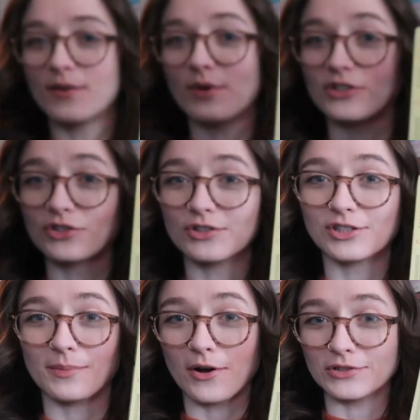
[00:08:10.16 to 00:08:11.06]
which
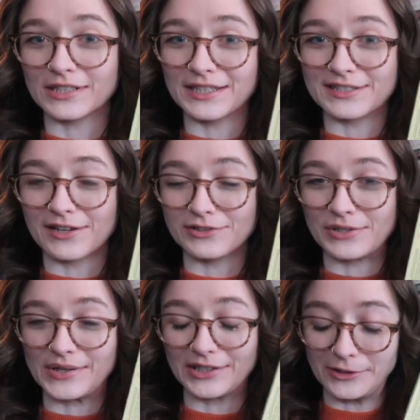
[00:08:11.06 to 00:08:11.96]
supposedly tells
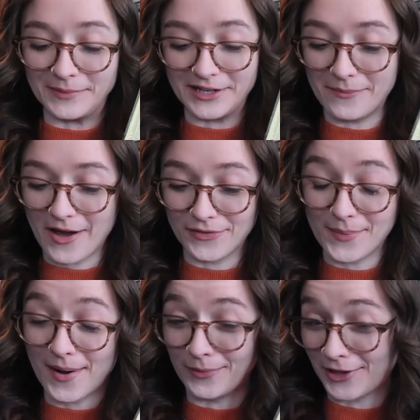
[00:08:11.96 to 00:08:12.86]
you a little bit about the
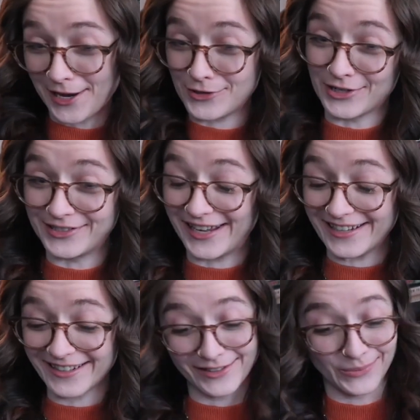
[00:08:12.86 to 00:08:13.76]
publication
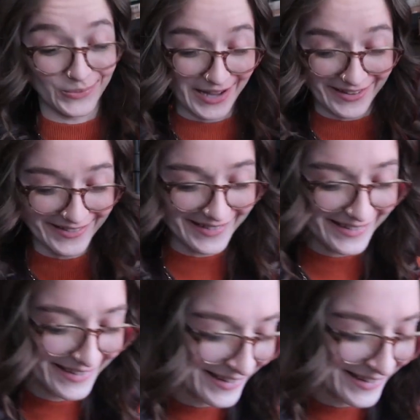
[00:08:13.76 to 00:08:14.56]
date as well.